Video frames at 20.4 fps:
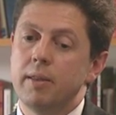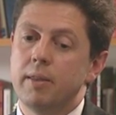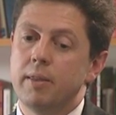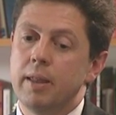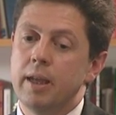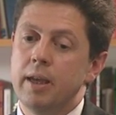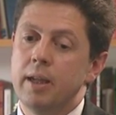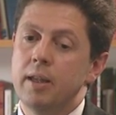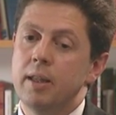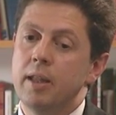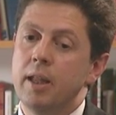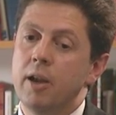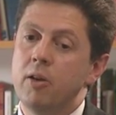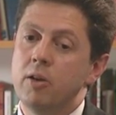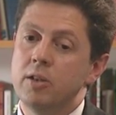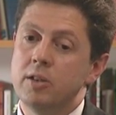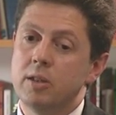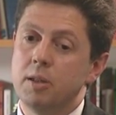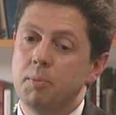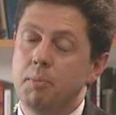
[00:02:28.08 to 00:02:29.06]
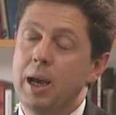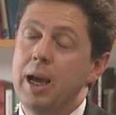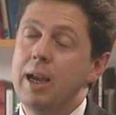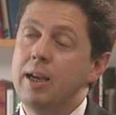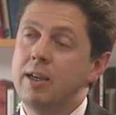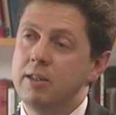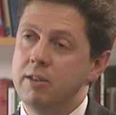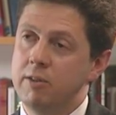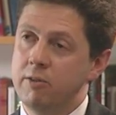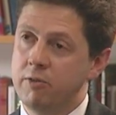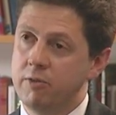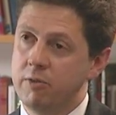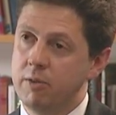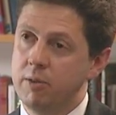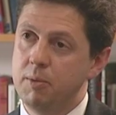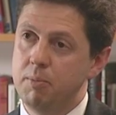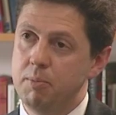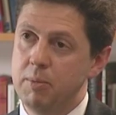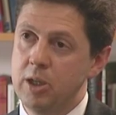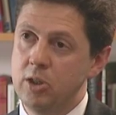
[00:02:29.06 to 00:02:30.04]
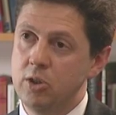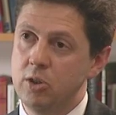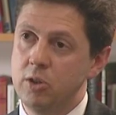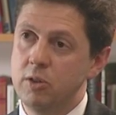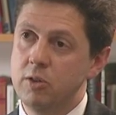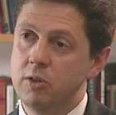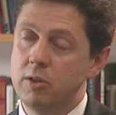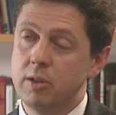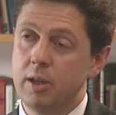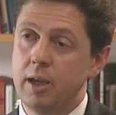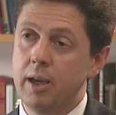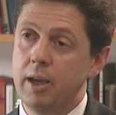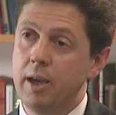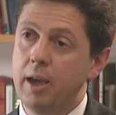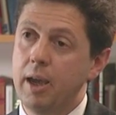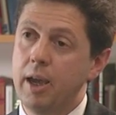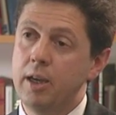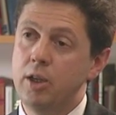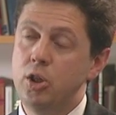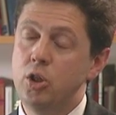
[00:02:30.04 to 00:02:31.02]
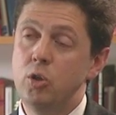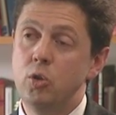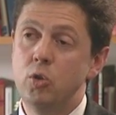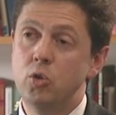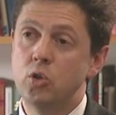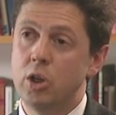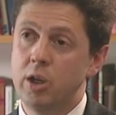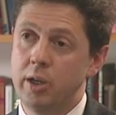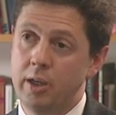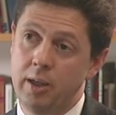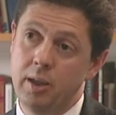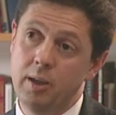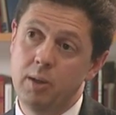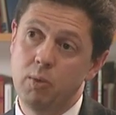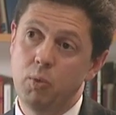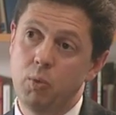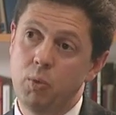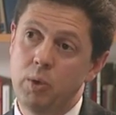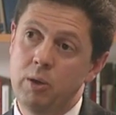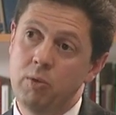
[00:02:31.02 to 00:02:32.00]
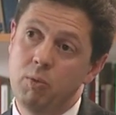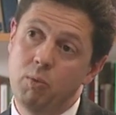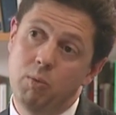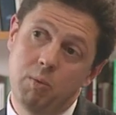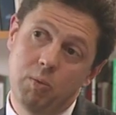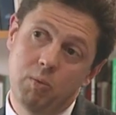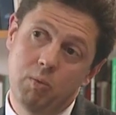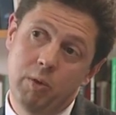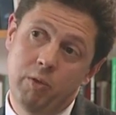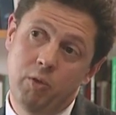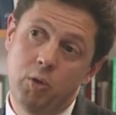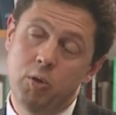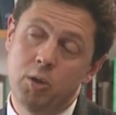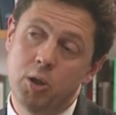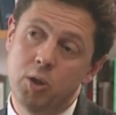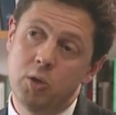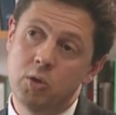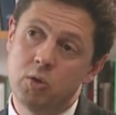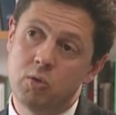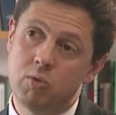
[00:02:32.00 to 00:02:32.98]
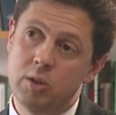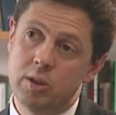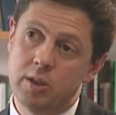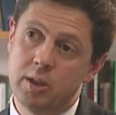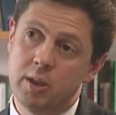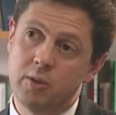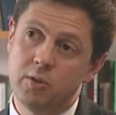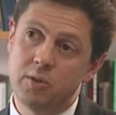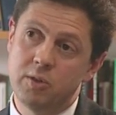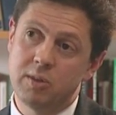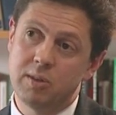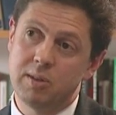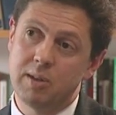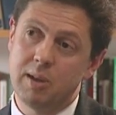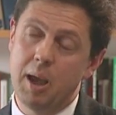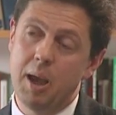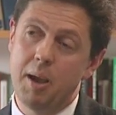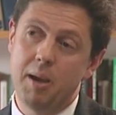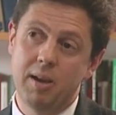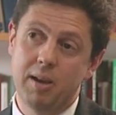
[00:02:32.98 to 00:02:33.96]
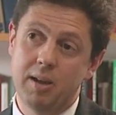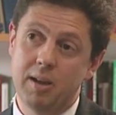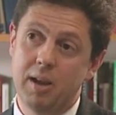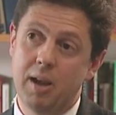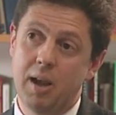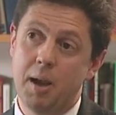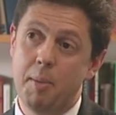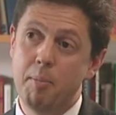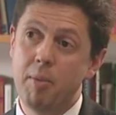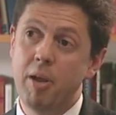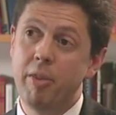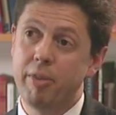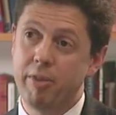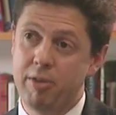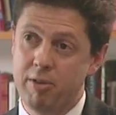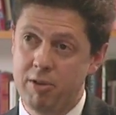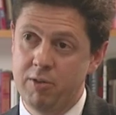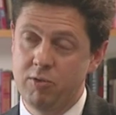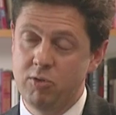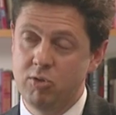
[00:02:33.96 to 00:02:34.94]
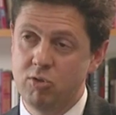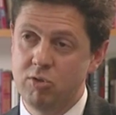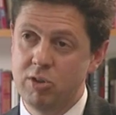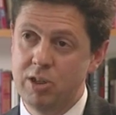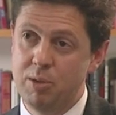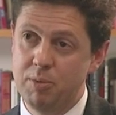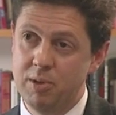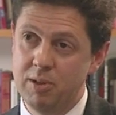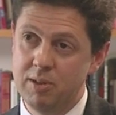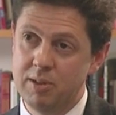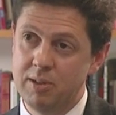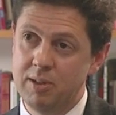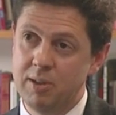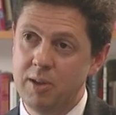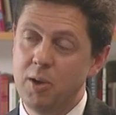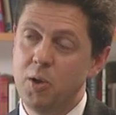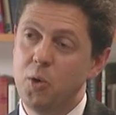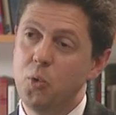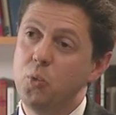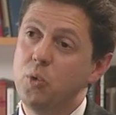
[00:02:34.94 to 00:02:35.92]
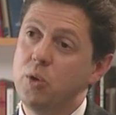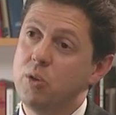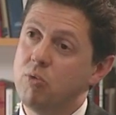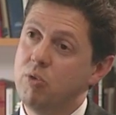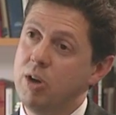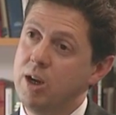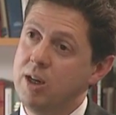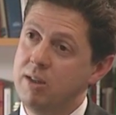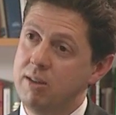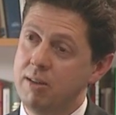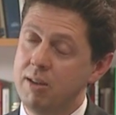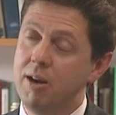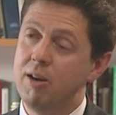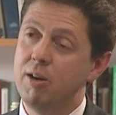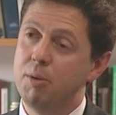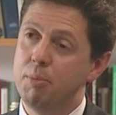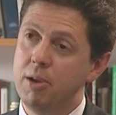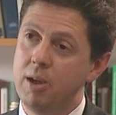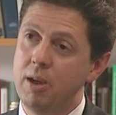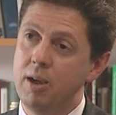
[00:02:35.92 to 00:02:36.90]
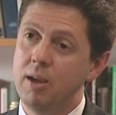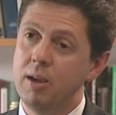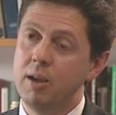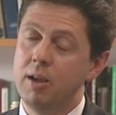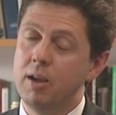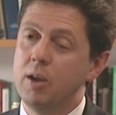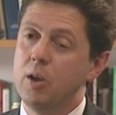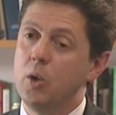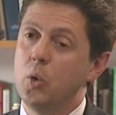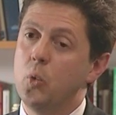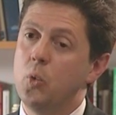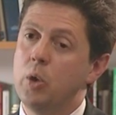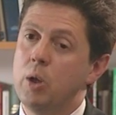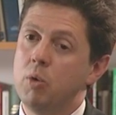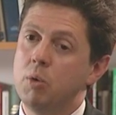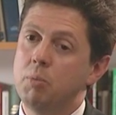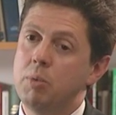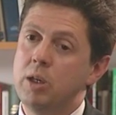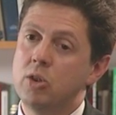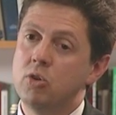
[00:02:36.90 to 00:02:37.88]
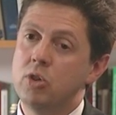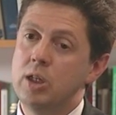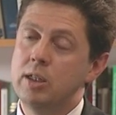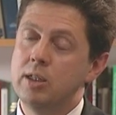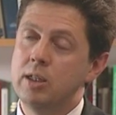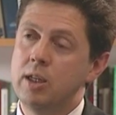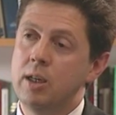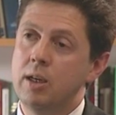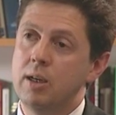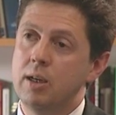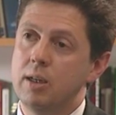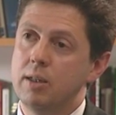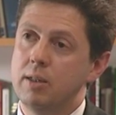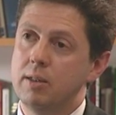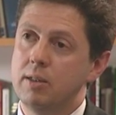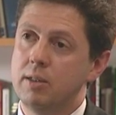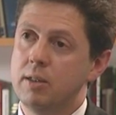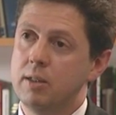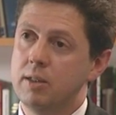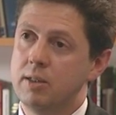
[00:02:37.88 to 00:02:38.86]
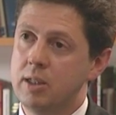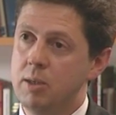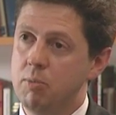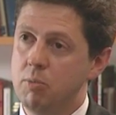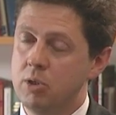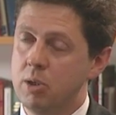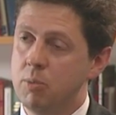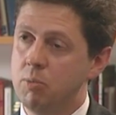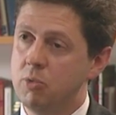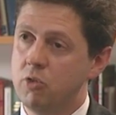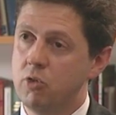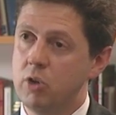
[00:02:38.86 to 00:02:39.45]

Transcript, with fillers: Then there is the palliative measures, and usually we review those results a month after treatment. With radiotherapy, we would be treating symptoms.